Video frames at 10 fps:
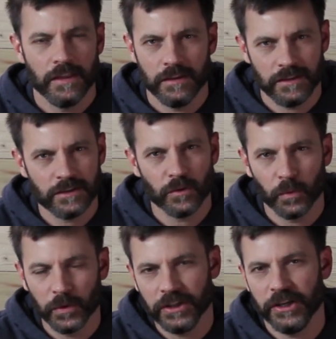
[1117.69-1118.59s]
This isn't
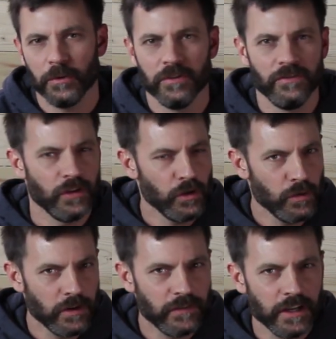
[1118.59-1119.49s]
really a
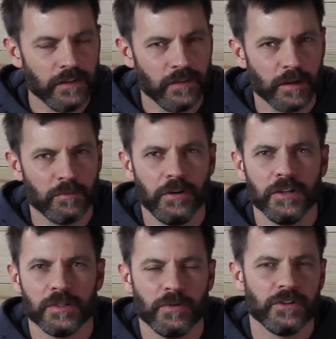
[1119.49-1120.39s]
review of any of the
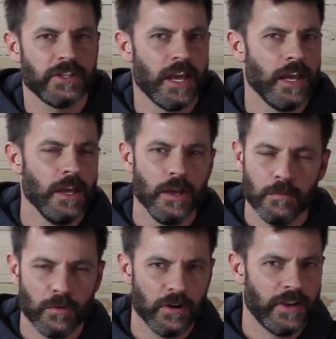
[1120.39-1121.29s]
components per se,
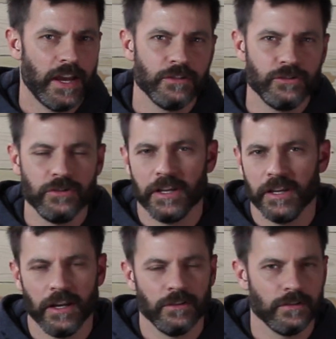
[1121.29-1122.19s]
more of a how-to to
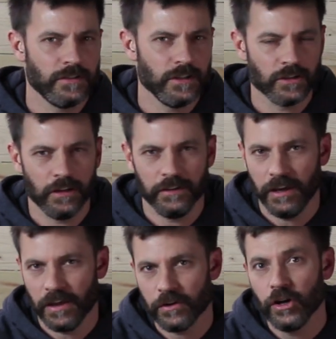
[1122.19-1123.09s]
connect those things all
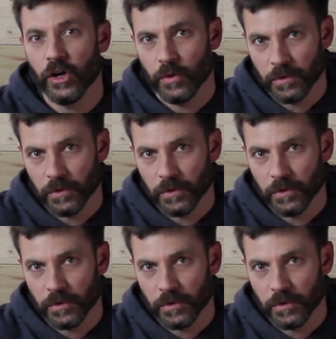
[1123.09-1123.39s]
together.